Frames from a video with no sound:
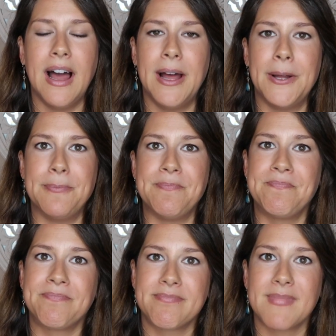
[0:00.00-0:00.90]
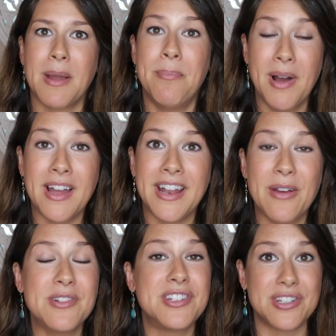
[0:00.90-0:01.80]
um, but
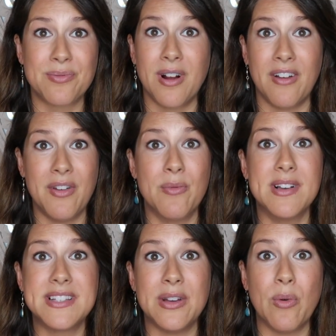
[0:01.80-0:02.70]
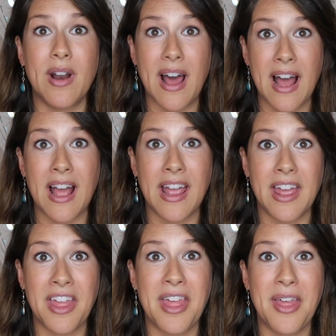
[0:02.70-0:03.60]
it was just rough. It wasn't what
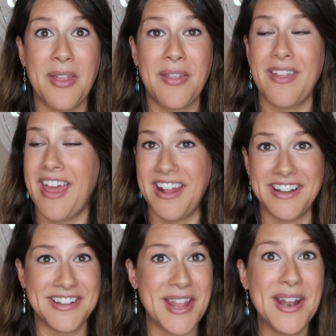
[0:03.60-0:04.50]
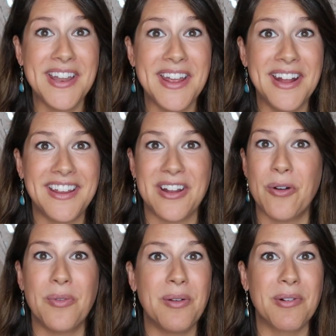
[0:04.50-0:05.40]
I had intended. You
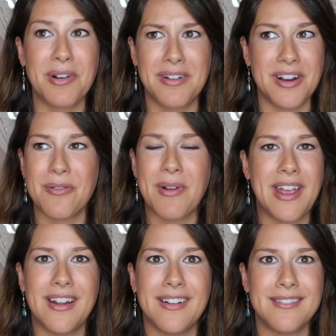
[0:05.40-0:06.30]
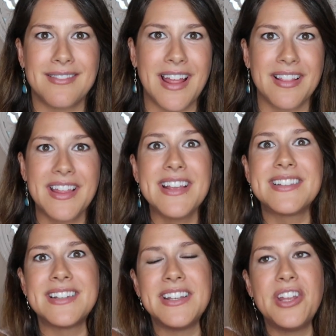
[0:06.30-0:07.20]
know, we were gonna wait at
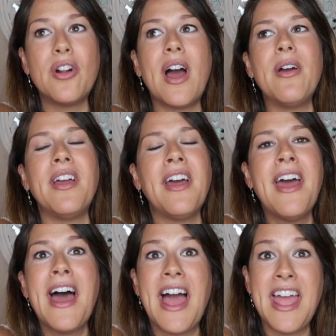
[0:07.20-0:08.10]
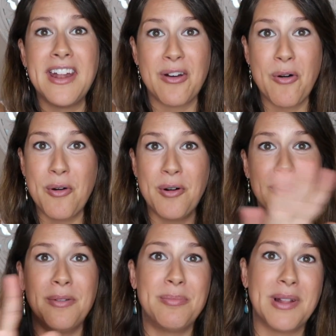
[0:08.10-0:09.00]
least, you know, I, I had a
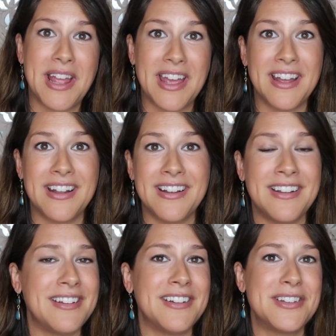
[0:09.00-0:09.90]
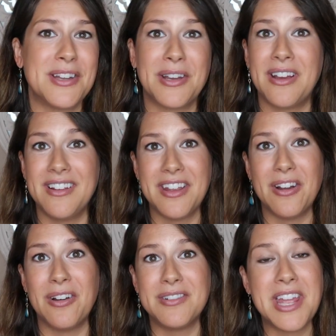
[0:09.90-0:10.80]
whole plan to, you
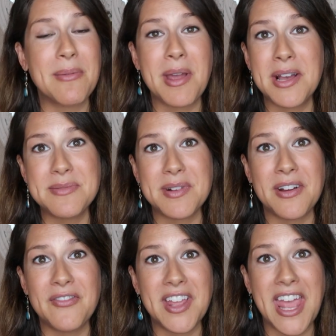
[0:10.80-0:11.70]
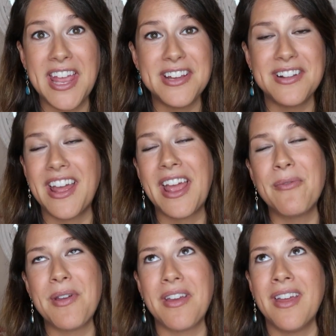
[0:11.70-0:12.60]
know, take my husband on vacation. Like
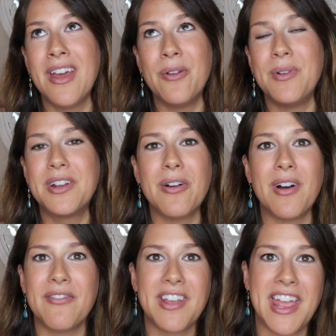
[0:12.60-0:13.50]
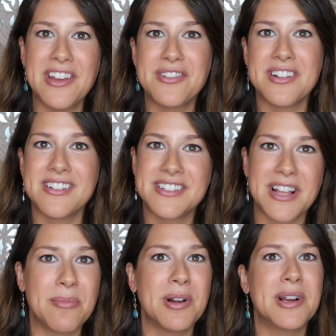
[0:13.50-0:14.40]
we, we'd go on vacation in the
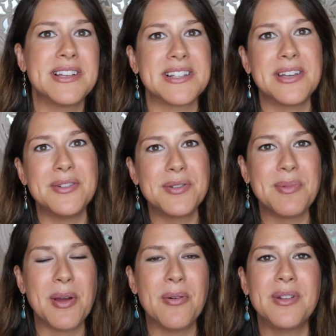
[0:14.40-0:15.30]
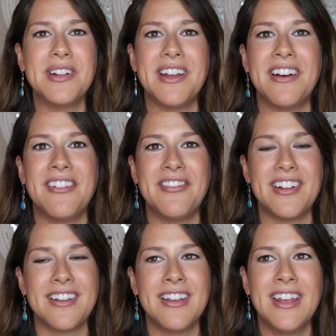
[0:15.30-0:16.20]
summer because the kids would be old enough.
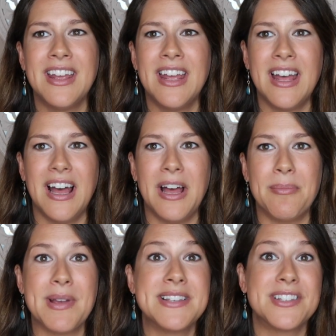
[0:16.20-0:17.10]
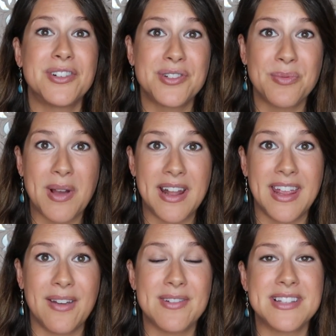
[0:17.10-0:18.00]
And uh, my sister's
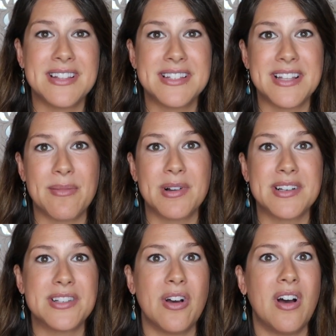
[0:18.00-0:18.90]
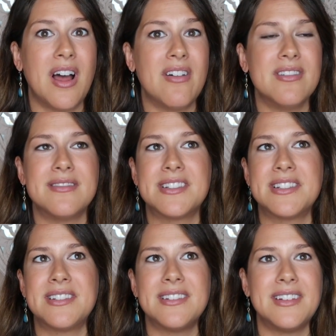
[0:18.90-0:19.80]
wedding was in the summer. So I
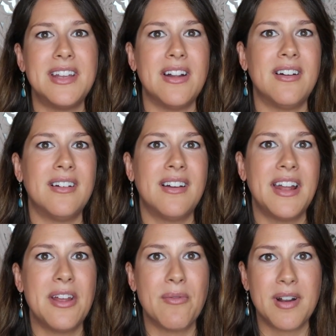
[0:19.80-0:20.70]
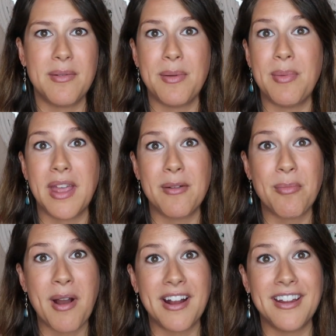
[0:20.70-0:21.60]
was, you know, I didn't want to be big
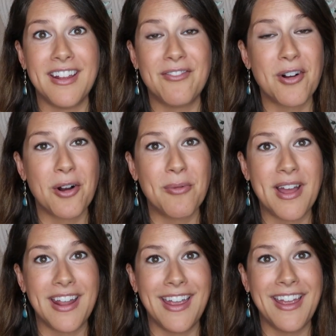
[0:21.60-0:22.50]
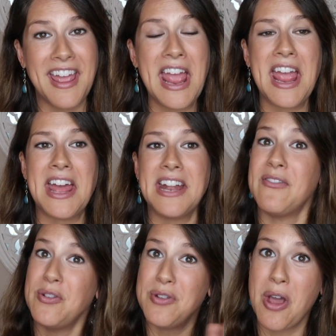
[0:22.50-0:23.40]
and pregnant for her wedding. And
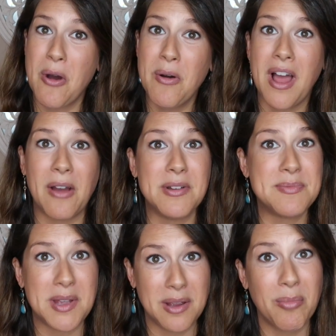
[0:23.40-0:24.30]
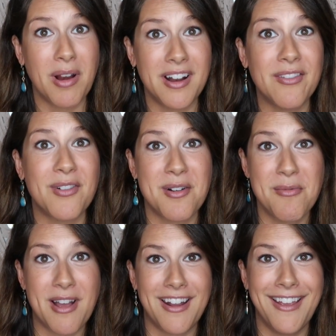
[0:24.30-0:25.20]
if you know, I was big and pregnant for her
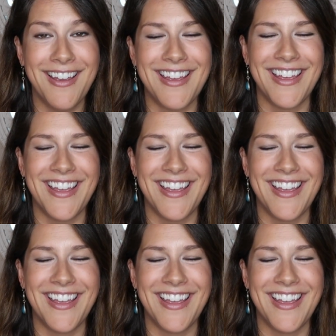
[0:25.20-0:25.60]
wedding.